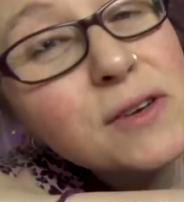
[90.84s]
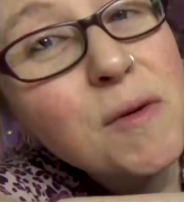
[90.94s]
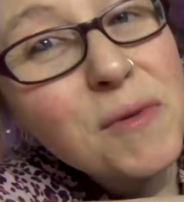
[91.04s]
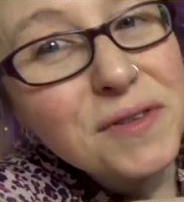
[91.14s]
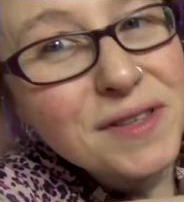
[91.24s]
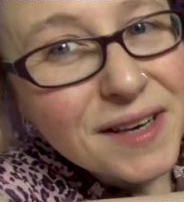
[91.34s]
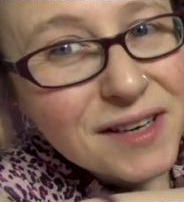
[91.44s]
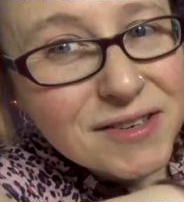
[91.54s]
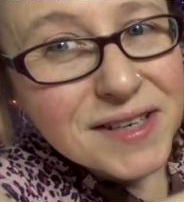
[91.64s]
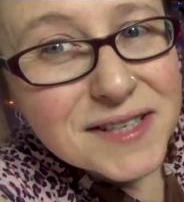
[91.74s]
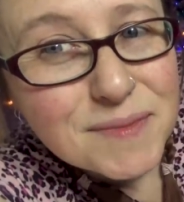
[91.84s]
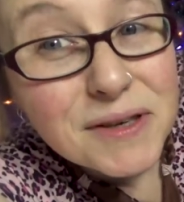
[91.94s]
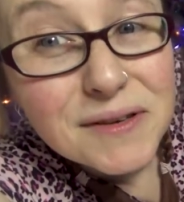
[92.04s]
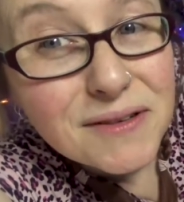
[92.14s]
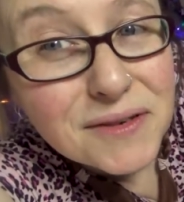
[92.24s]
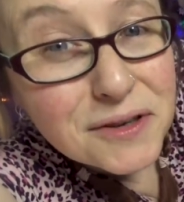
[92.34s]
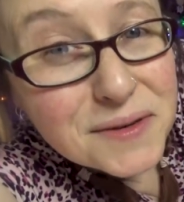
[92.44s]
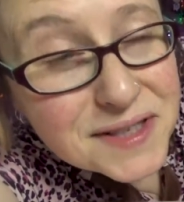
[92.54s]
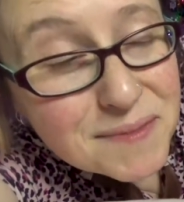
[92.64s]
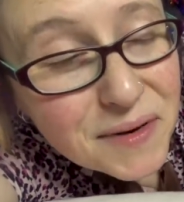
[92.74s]
not bother to get dressed, but you never know,
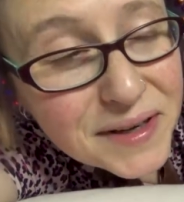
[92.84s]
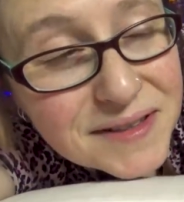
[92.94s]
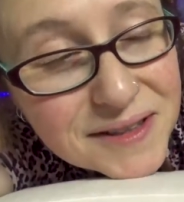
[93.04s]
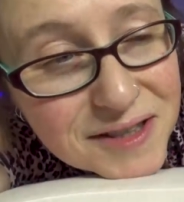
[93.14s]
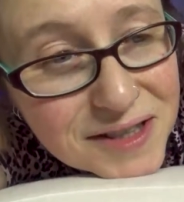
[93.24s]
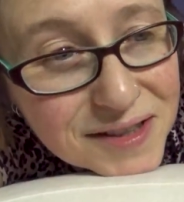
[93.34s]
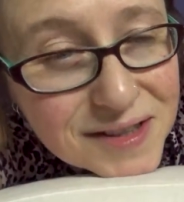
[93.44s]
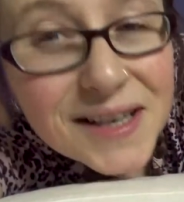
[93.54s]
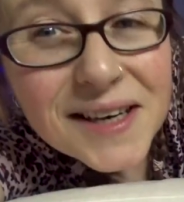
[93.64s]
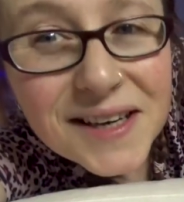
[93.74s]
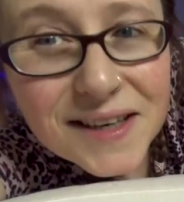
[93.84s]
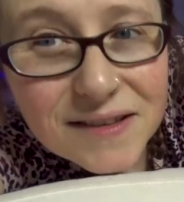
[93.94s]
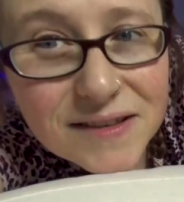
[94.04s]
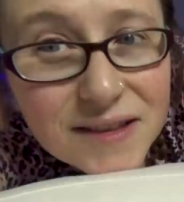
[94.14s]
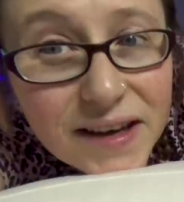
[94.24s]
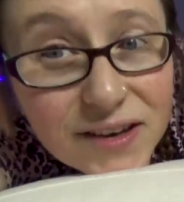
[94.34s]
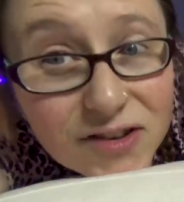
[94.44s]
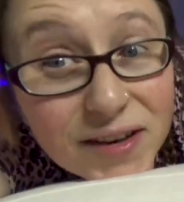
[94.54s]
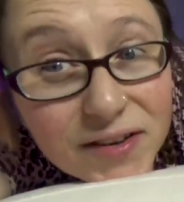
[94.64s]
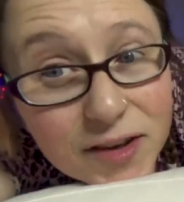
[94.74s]
Izzy might, because she's into getting
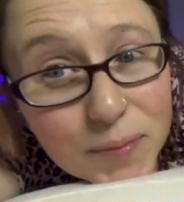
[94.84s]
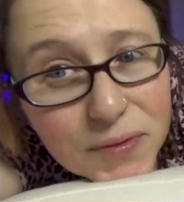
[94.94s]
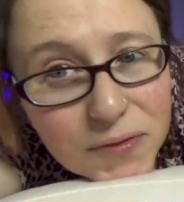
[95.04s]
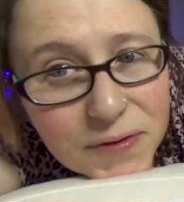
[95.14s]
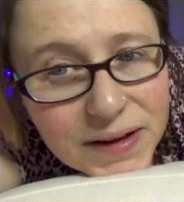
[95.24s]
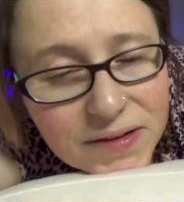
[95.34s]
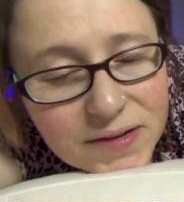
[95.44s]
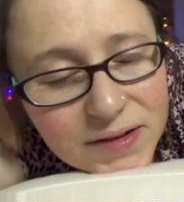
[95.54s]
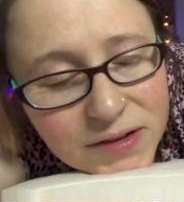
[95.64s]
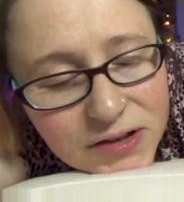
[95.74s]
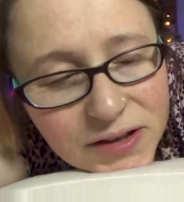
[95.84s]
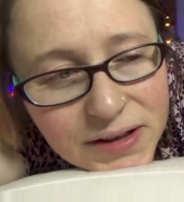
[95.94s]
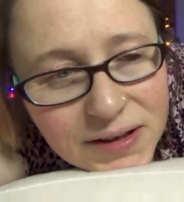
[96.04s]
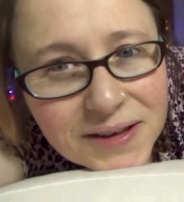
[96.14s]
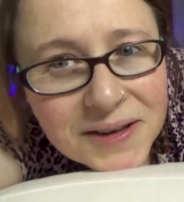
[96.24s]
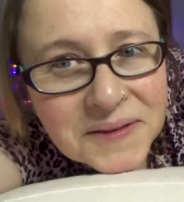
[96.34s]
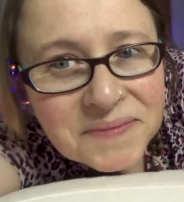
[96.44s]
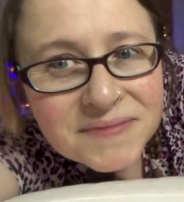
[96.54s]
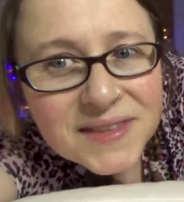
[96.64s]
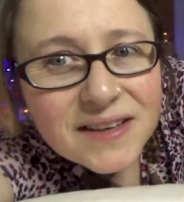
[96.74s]
dressed up all fancy, isn't she?
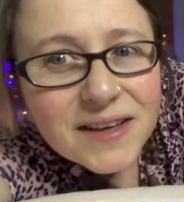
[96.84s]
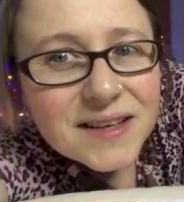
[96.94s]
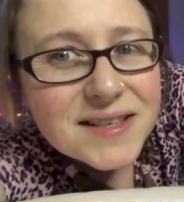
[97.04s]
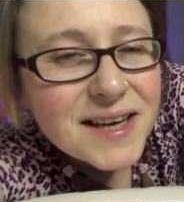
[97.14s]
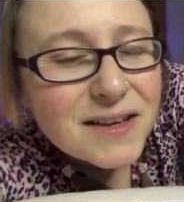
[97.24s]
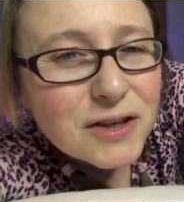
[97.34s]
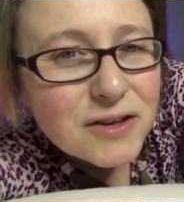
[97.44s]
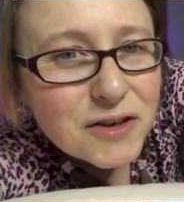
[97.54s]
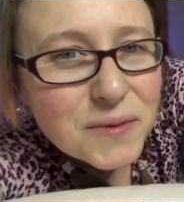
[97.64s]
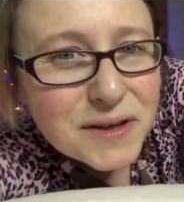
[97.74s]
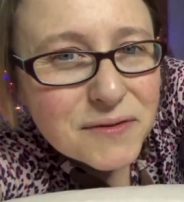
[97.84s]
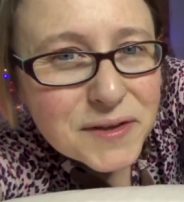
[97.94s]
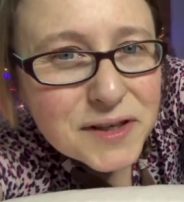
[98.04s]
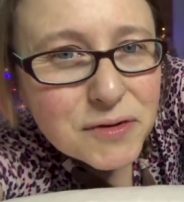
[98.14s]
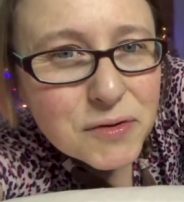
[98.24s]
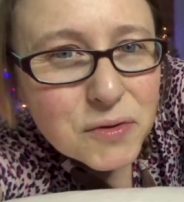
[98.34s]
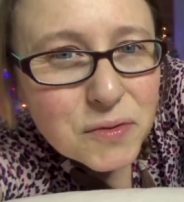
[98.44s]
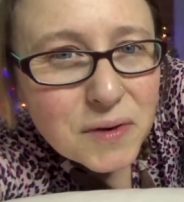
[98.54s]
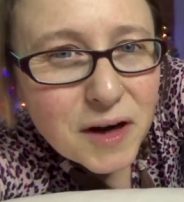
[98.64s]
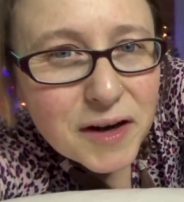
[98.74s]
And then at 10 o'clock we're going to video
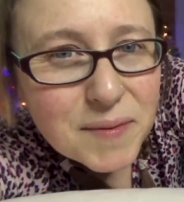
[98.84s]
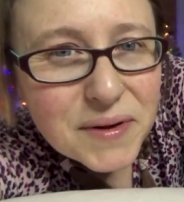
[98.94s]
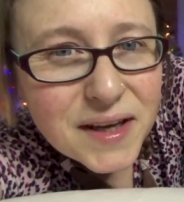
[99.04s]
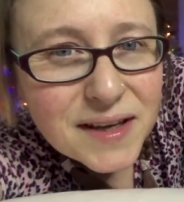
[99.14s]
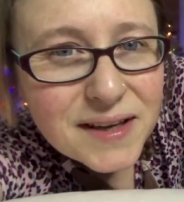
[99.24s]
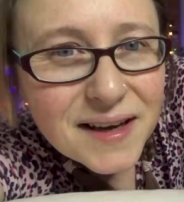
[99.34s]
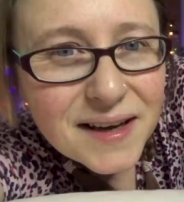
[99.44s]
call IB,